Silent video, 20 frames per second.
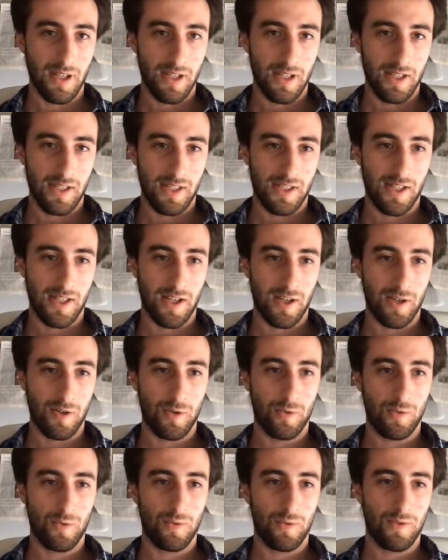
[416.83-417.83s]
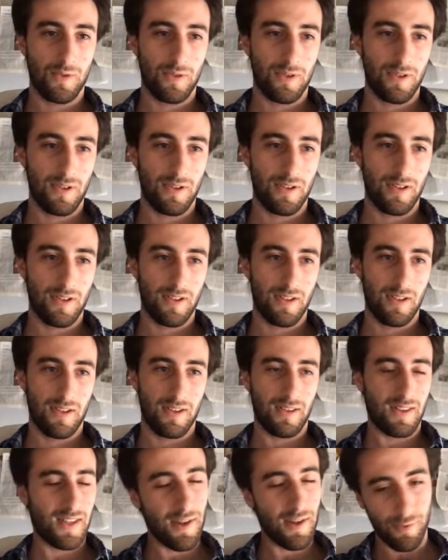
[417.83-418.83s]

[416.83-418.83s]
So that